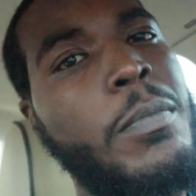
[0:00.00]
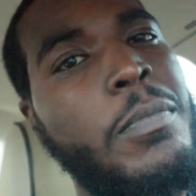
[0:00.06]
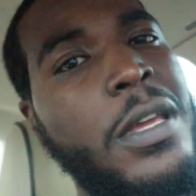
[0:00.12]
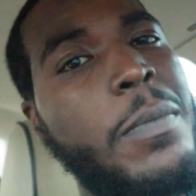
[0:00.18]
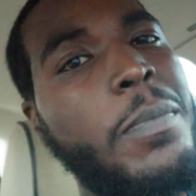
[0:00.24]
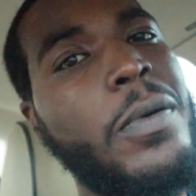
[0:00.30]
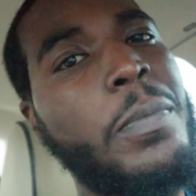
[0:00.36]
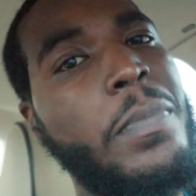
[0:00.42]

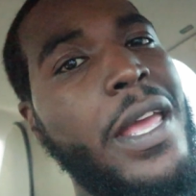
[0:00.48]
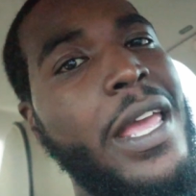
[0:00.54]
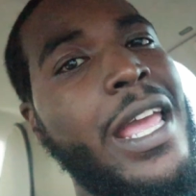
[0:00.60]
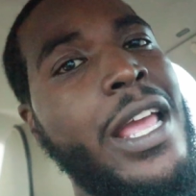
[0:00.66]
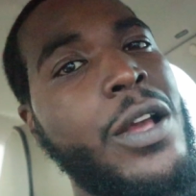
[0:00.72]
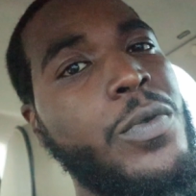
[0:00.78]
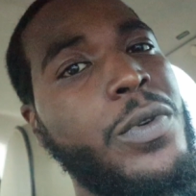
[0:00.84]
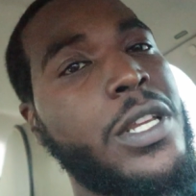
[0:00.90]
be
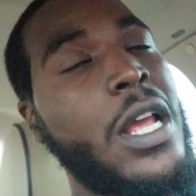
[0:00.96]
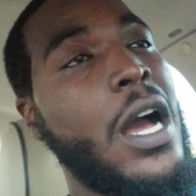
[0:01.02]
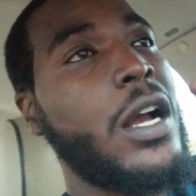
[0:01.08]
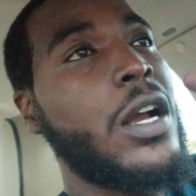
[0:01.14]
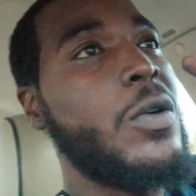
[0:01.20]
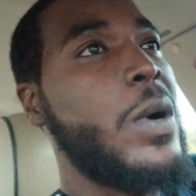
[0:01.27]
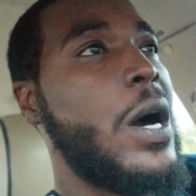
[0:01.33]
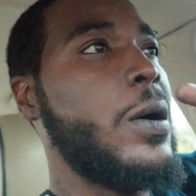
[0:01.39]
prepared when
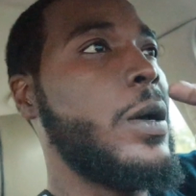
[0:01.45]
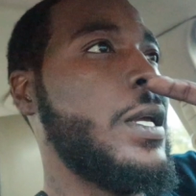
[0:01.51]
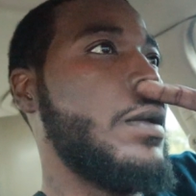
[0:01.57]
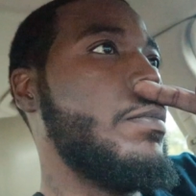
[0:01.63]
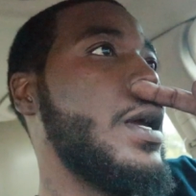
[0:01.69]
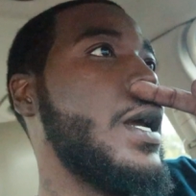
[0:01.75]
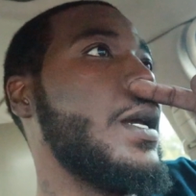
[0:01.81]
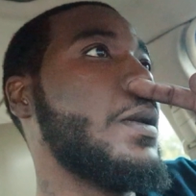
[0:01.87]
y'all go out
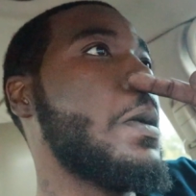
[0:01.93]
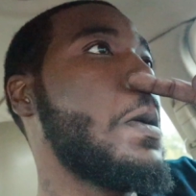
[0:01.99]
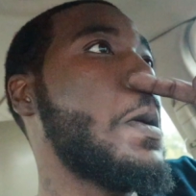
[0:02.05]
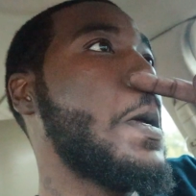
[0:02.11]
here, man.